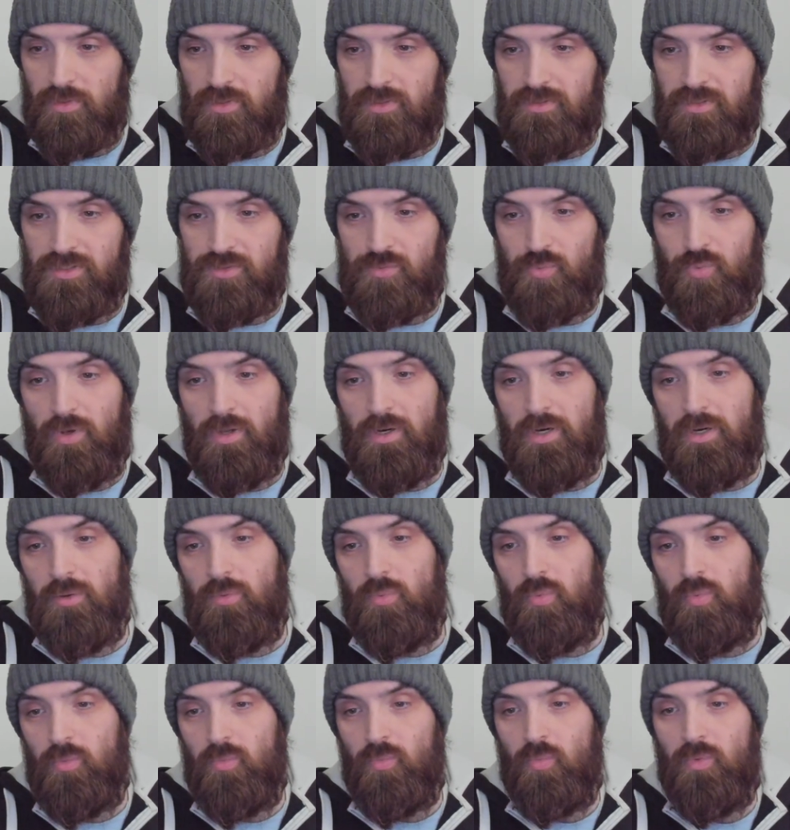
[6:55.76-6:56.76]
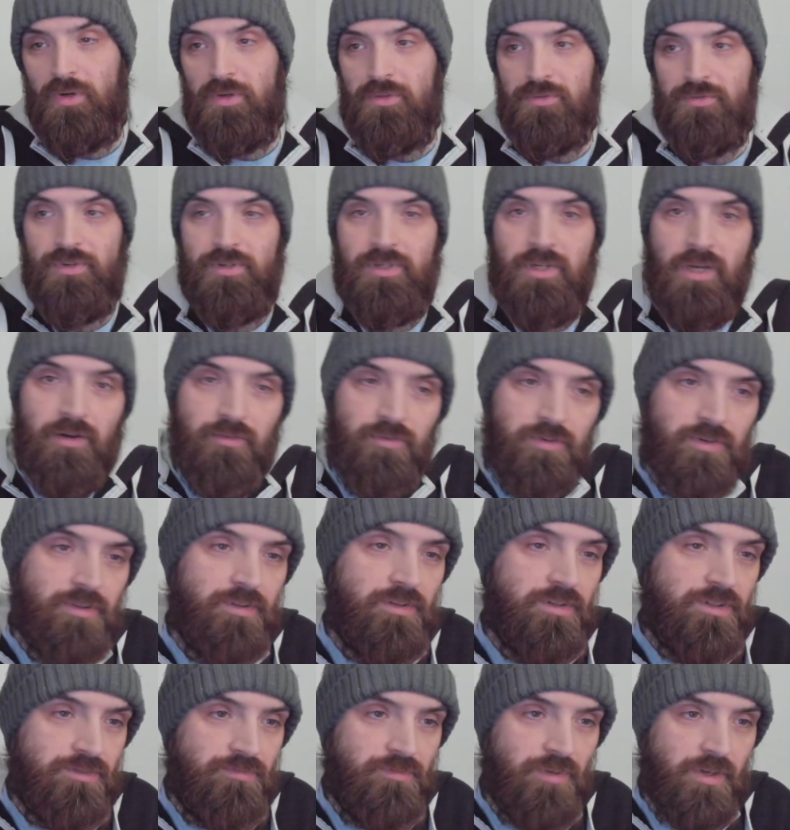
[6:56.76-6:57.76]
this is what I wanted to cover in
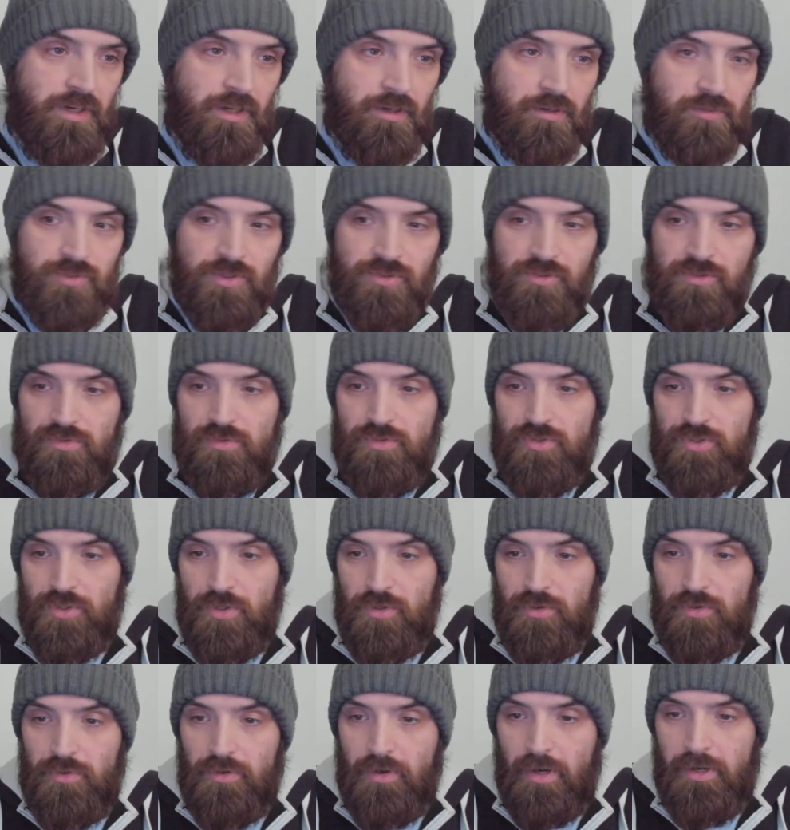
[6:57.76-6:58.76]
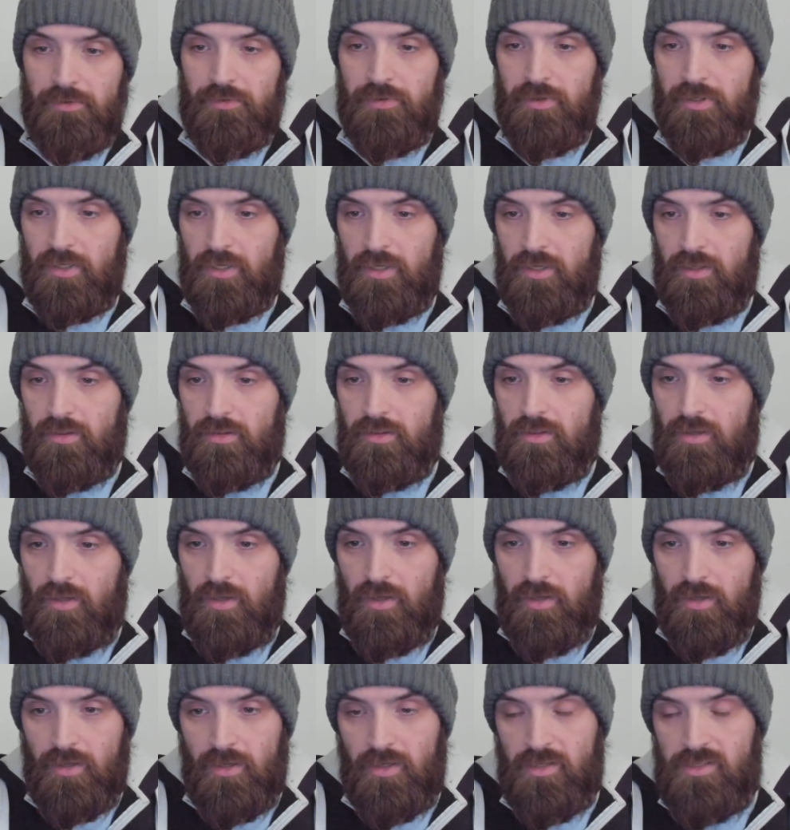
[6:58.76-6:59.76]
this video, just to show you how you can
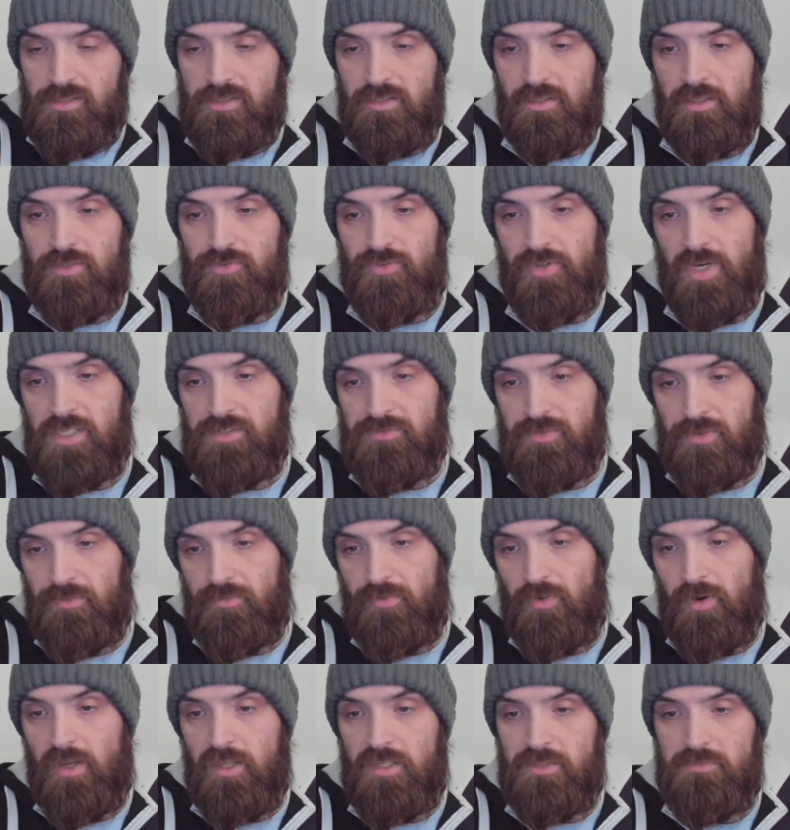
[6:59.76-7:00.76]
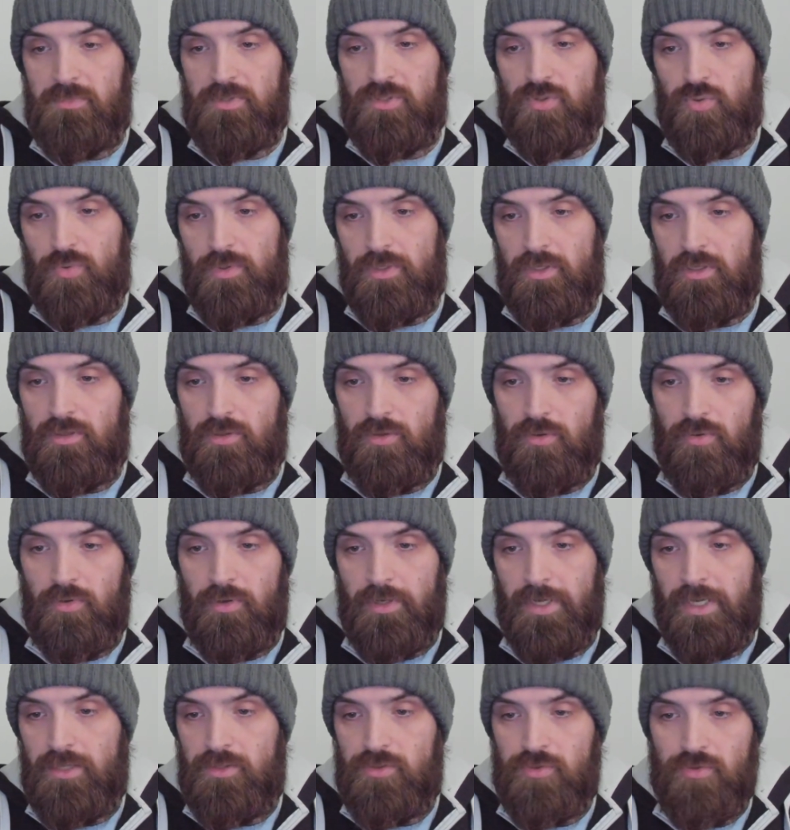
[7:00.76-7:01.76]
easily transfer files between your
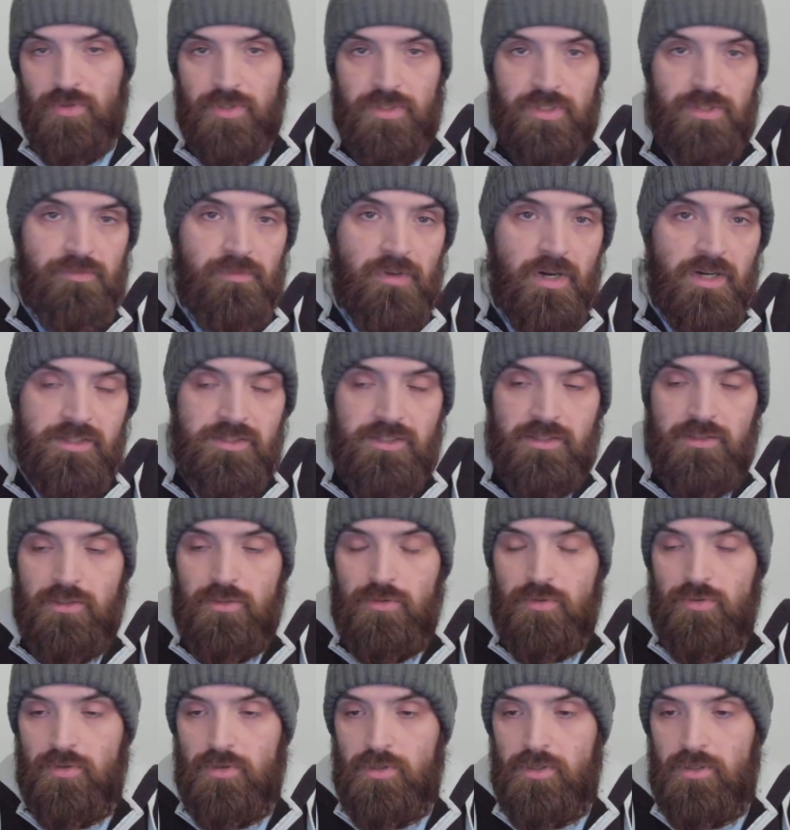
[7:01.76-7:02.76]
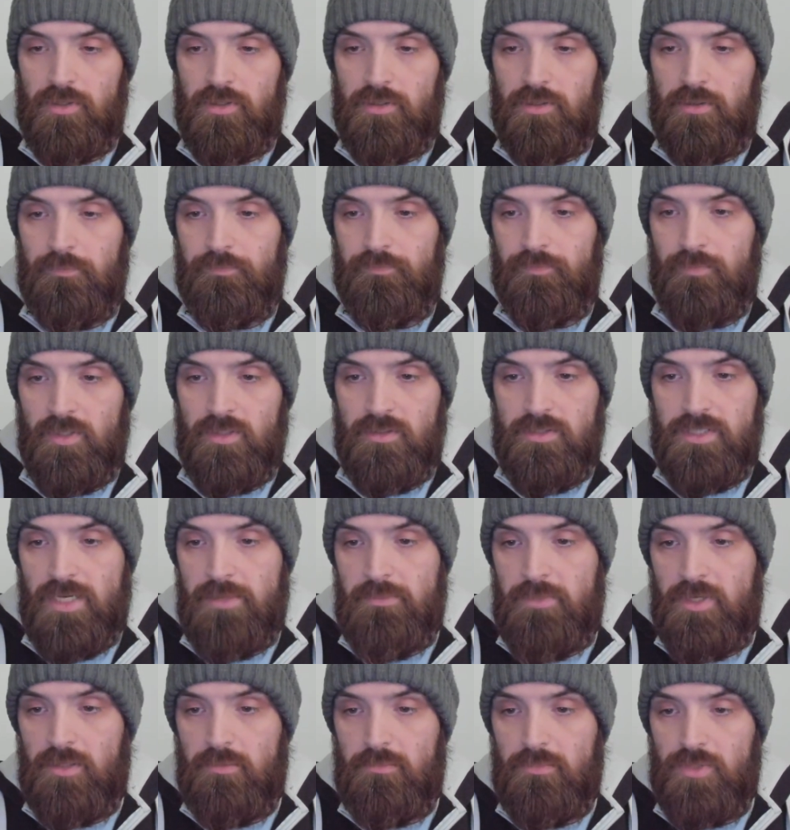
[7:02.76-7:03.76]
Android device and your um,
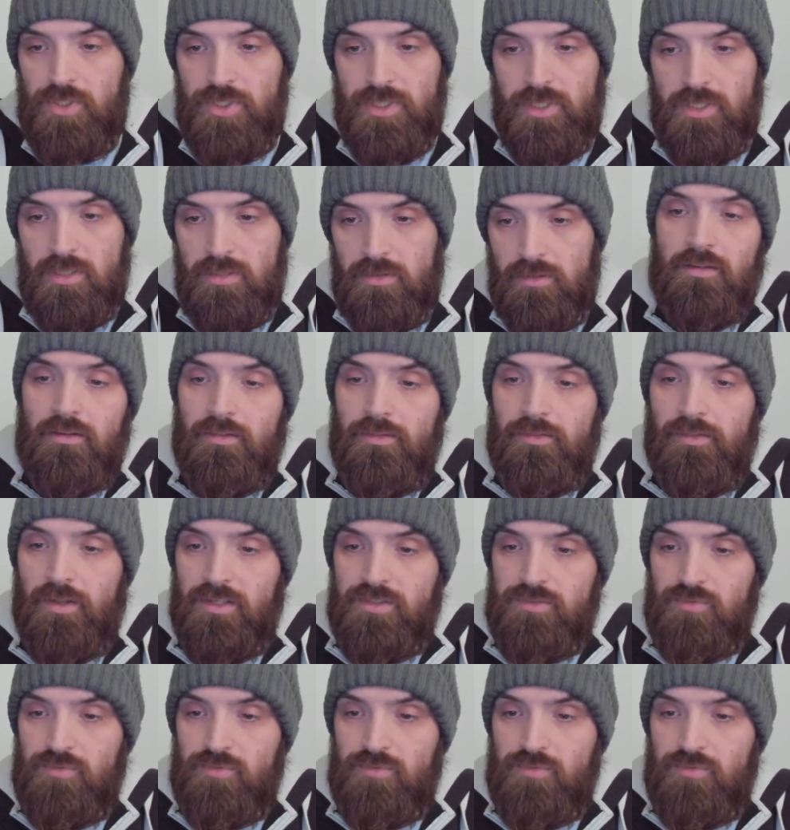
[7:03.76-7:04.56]
Debian machine. Thanks for